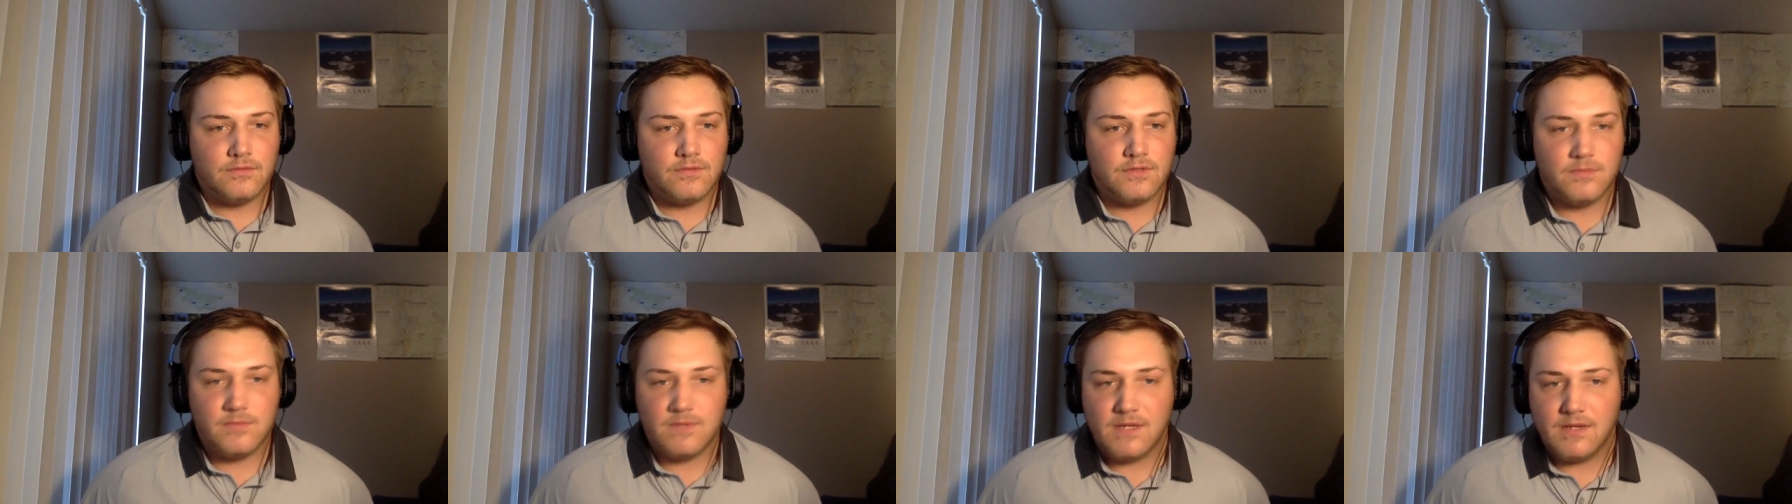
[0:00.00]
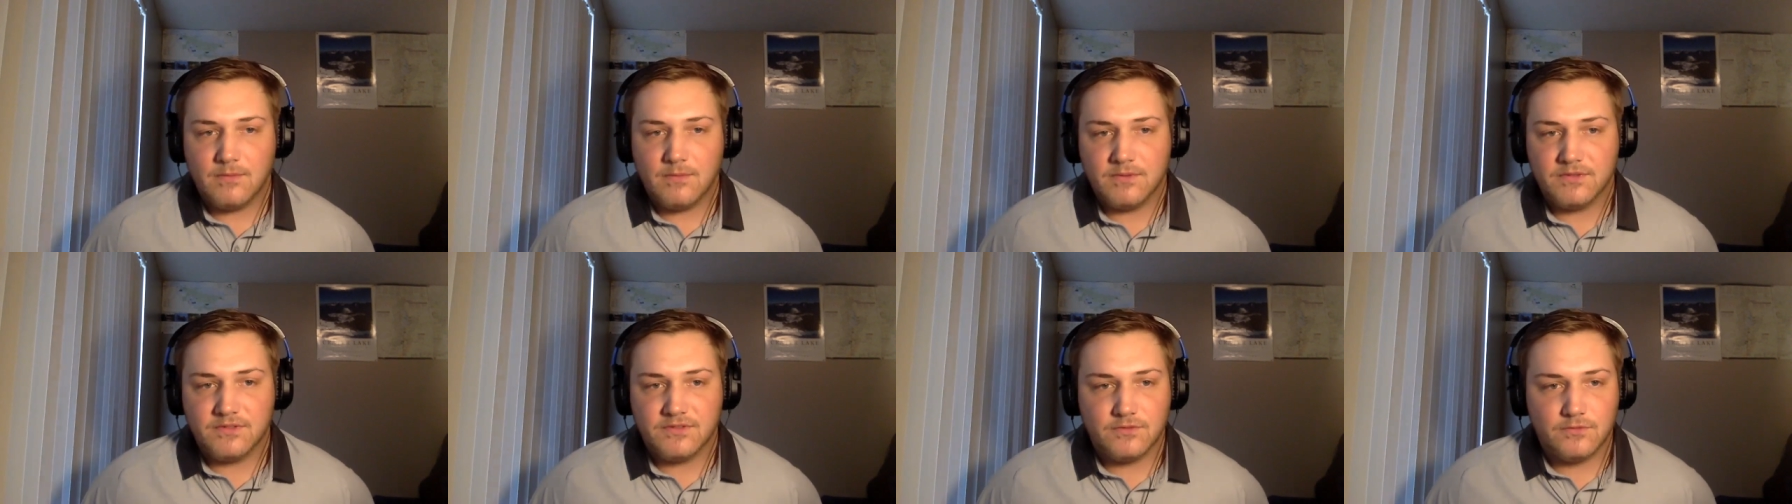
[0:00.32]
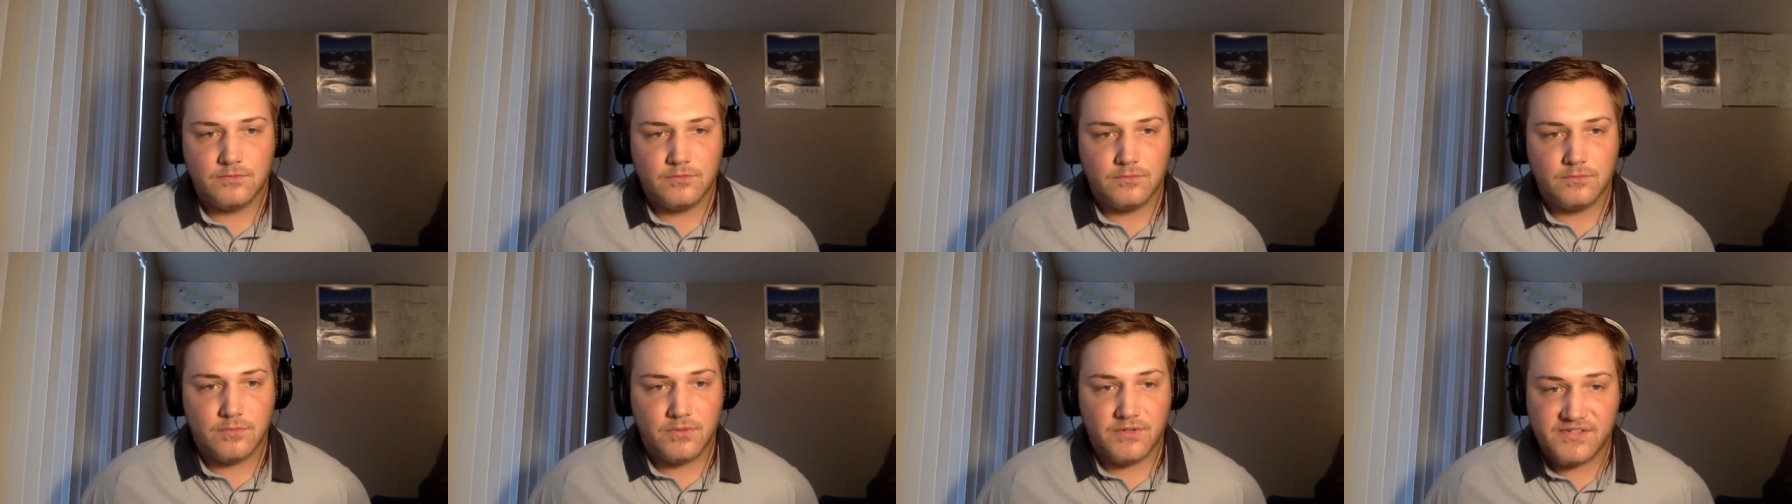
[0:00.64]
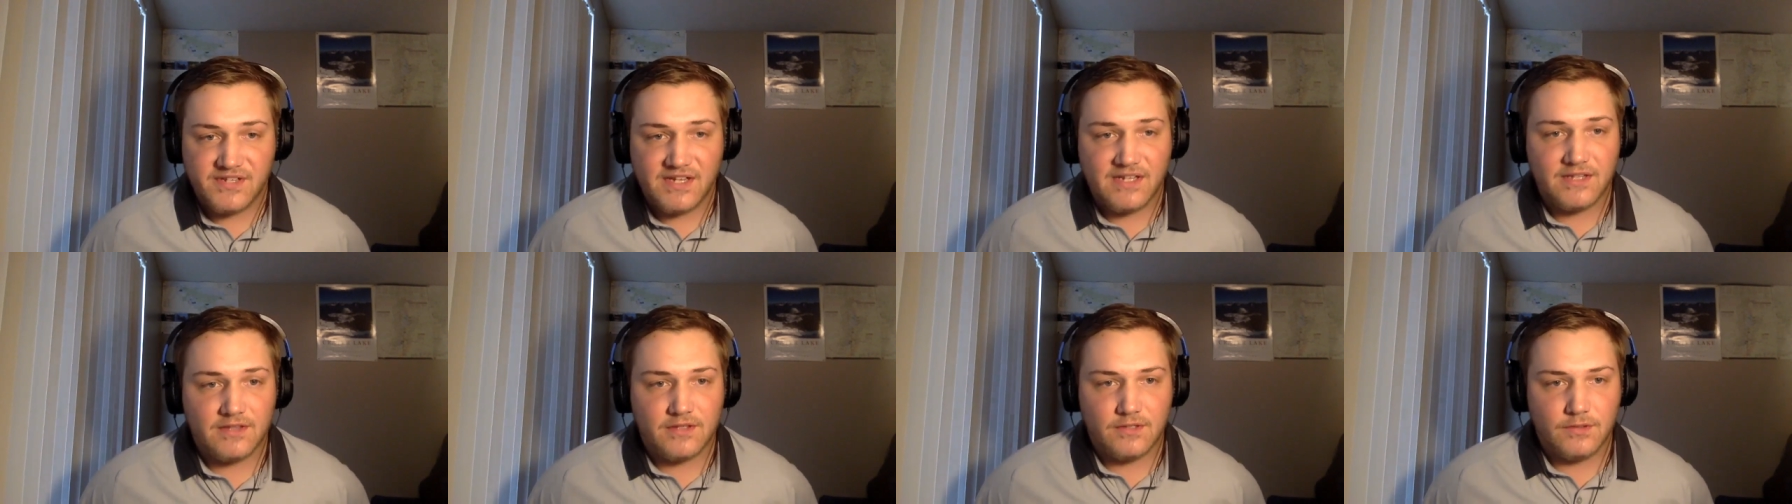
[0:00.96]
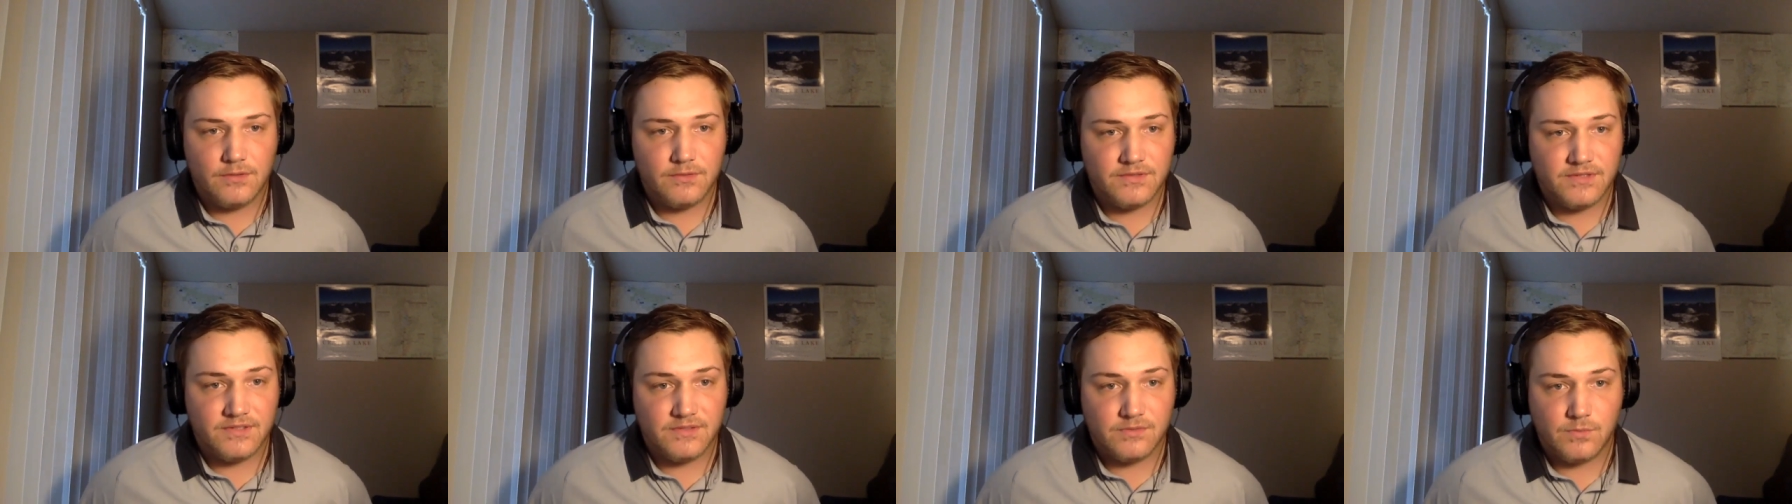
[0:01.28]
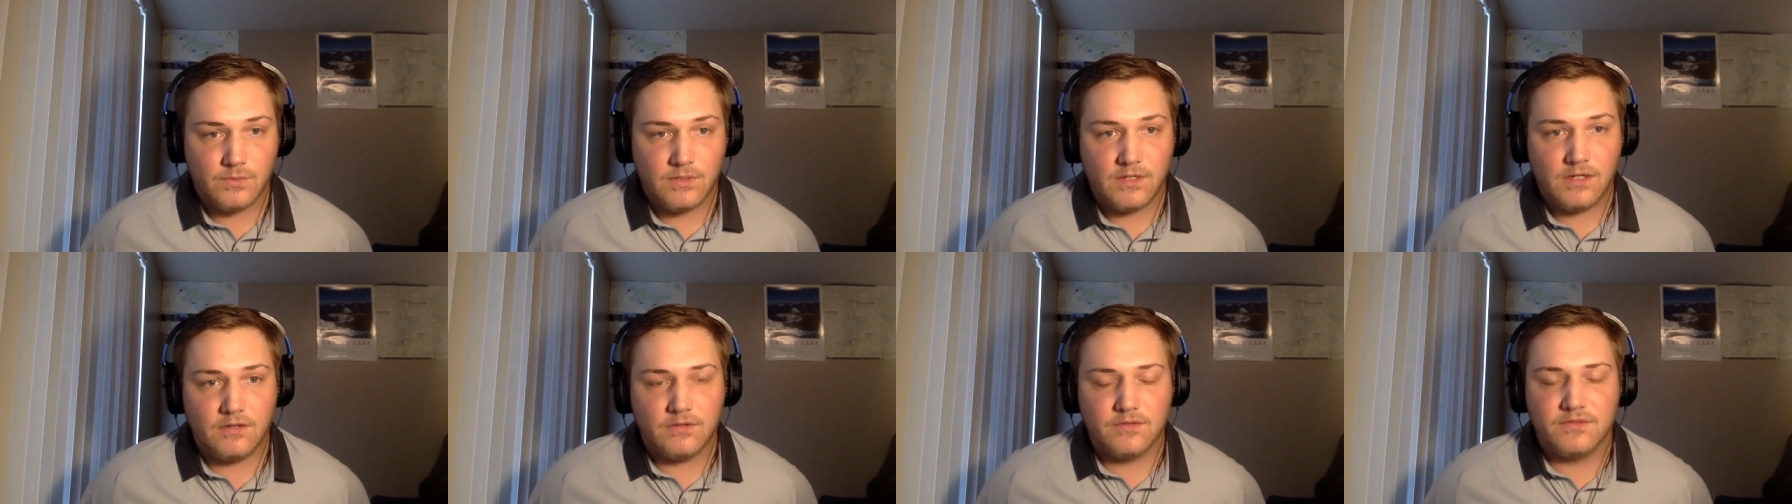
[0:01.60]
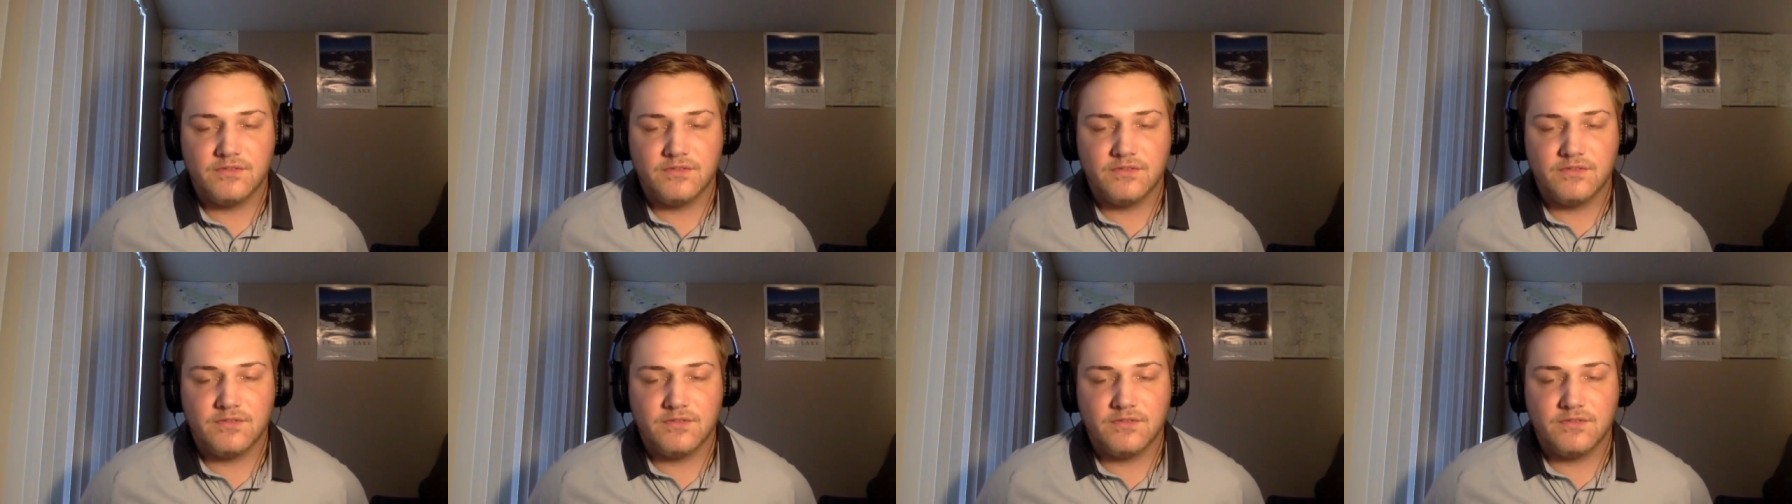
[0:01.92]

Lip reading: be able to present those as well.